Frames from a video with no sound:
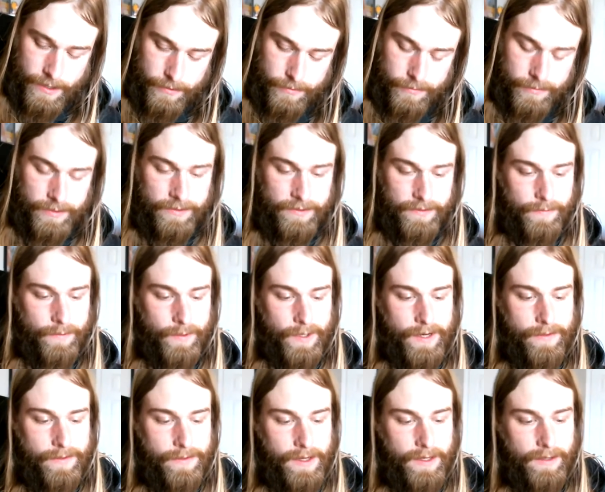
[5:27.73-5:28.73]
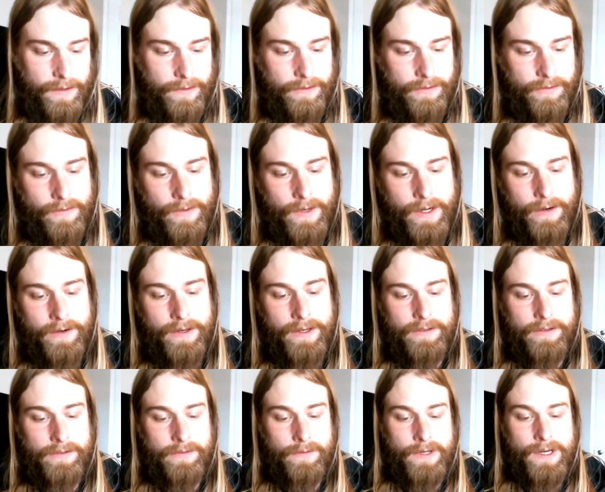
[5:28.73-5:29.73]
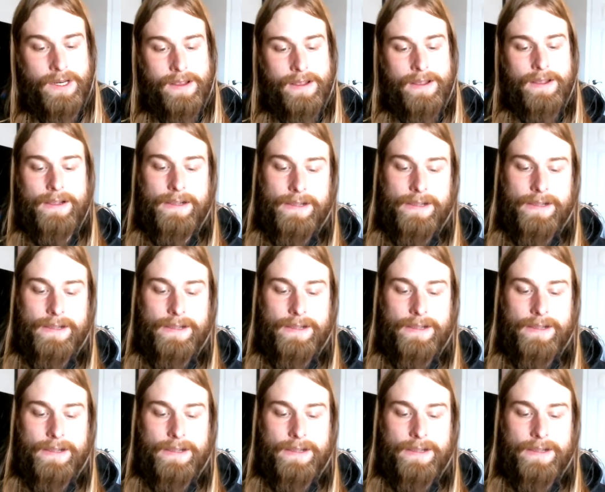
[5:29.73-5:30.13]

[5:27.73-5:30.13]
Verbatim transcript: hundreds of great thinkers throughout history.